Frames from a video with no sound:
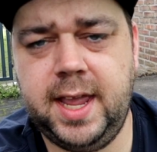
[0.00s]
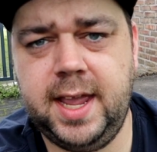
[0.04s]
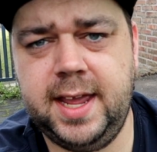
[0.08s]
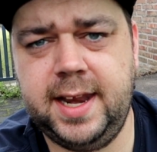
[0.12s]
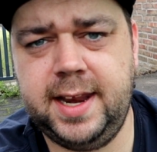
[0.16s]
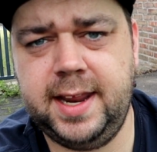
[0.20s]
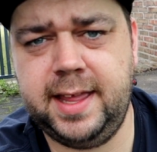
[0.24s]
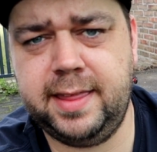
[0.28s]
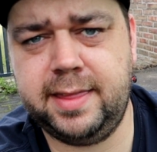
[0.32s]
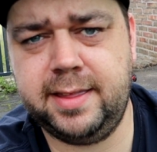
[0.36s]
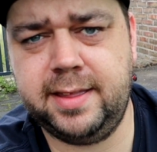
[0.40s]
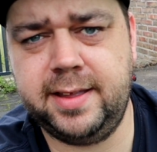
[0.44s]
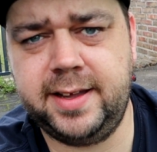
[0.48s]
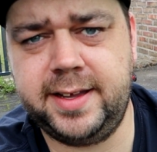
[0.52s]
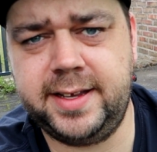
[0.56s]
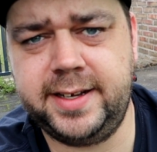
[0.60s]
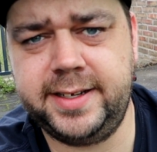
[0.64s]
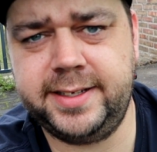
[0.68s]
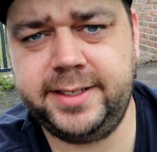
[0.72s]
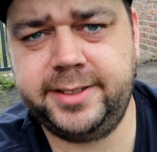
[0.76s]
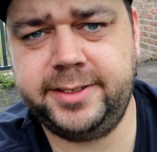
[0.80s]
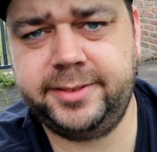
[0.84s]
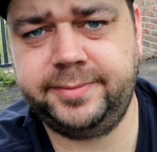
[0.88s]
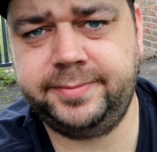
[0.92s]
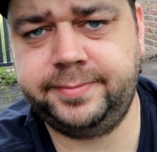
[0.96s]
It is
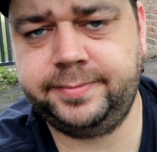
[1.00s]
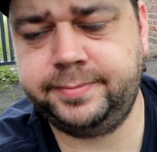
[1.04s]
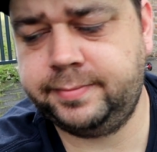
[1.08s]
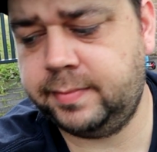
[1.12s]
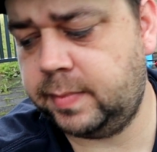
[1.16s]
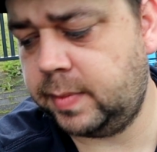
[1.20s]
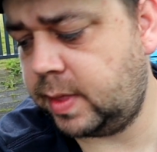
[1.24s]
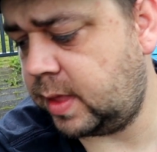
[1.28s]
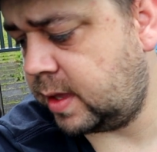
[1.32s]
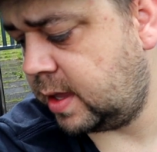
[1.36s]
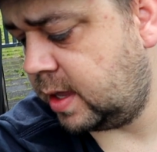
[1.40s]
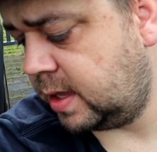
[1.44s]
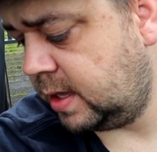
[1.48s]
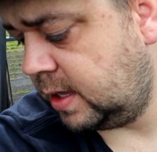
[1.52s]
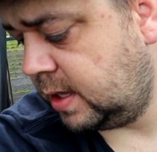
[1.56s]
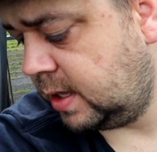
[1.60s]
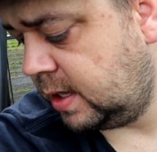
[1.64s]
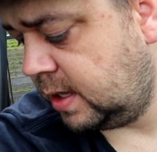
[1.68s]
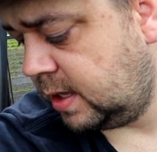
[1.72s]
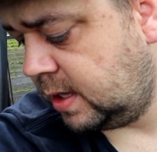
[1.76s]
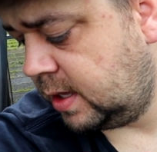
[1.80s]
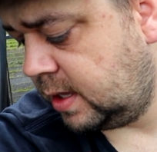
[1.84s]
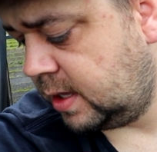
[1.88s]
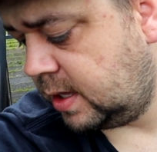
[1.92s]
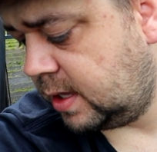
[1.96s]
done.
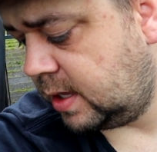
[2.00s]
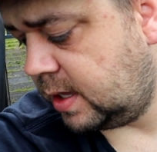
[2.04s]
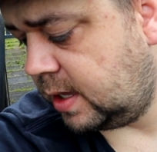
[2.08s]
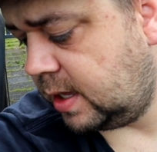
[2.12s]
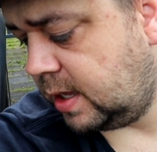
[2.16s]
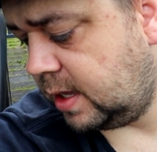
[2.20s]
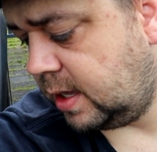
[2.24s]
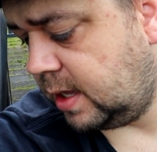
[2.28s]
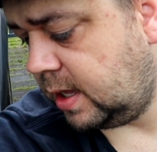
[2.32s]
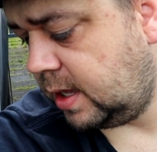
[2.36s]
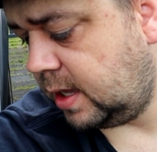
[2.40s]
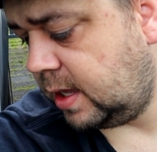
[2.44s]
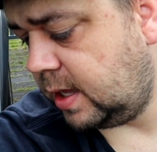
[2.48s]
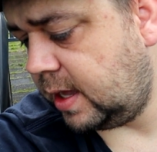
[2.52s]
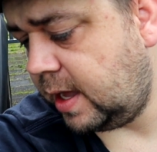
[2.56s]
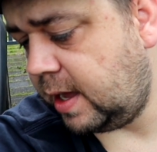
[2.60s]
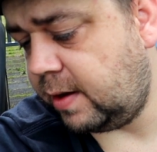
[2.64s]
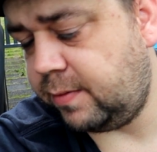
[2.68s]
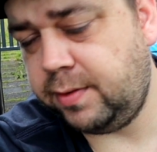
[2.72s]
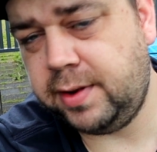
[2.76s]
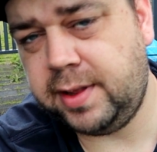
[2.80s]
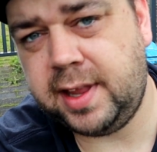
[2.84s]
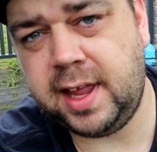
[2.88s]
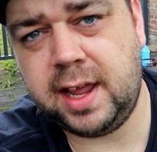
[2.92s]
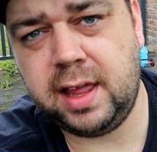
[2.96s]

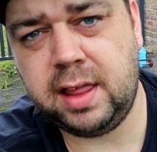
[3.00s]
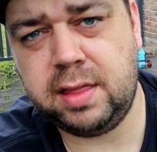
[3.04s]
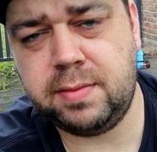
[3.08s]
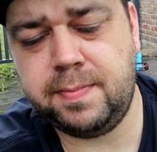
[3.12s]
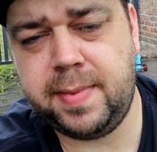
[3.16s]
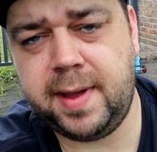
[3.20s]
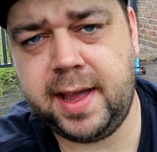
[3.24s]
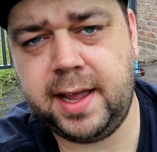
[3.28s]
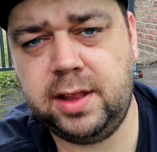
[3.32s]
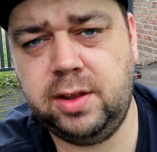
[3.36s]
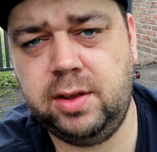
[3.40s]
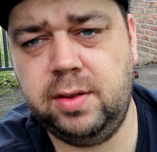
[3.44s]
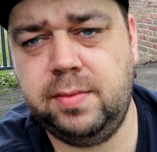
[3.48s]
Everything is back